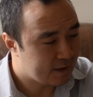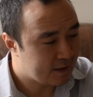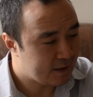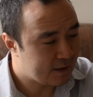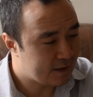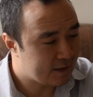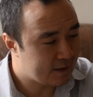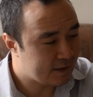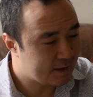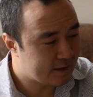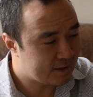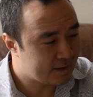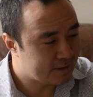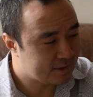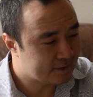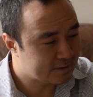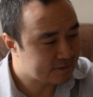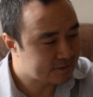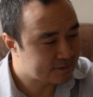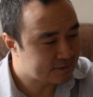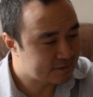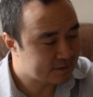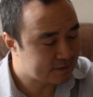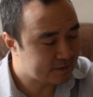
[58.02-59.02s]

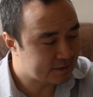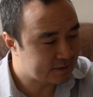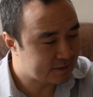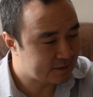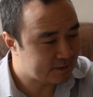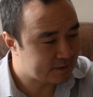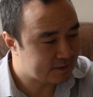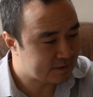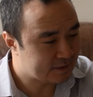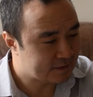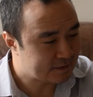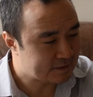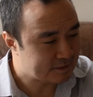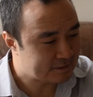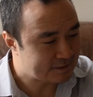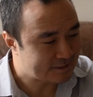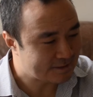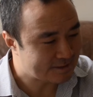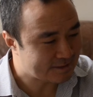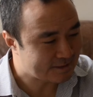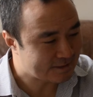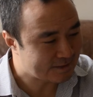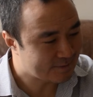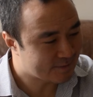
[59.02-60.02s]
And it
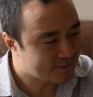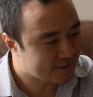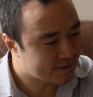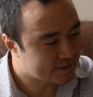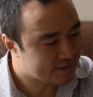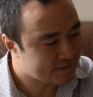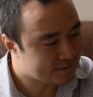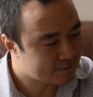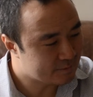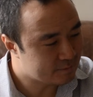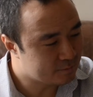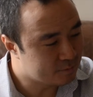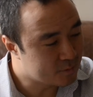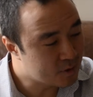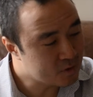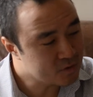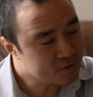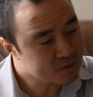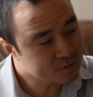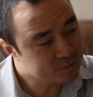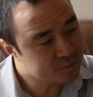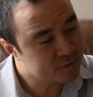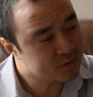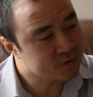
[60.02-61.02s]
seemed that
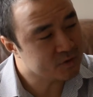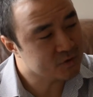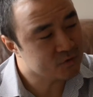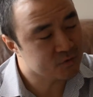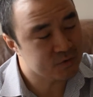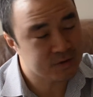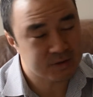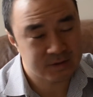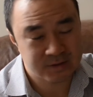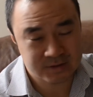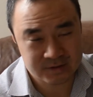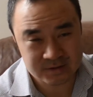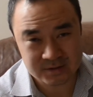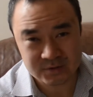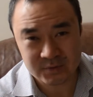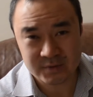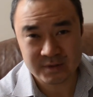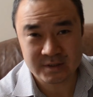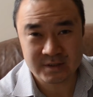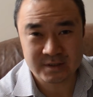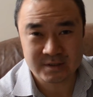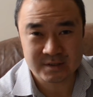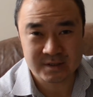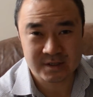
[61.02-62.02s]
most books written in the
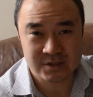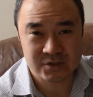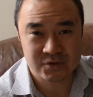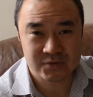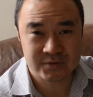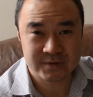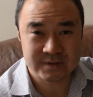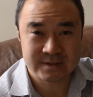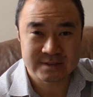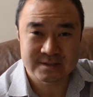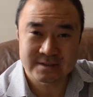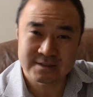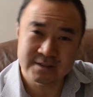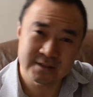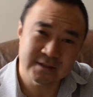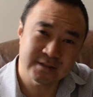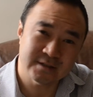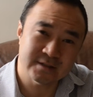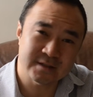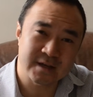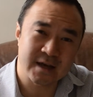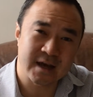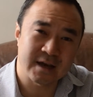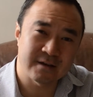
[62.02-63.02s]
20th century
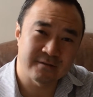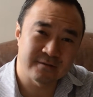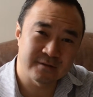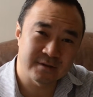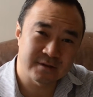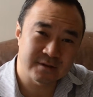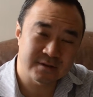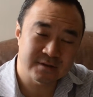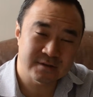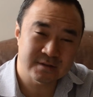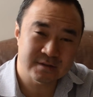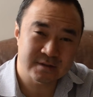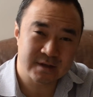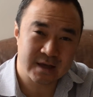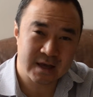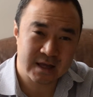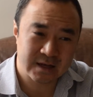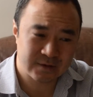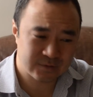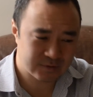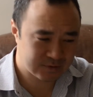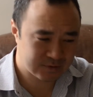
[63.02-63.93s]
didn't have this, and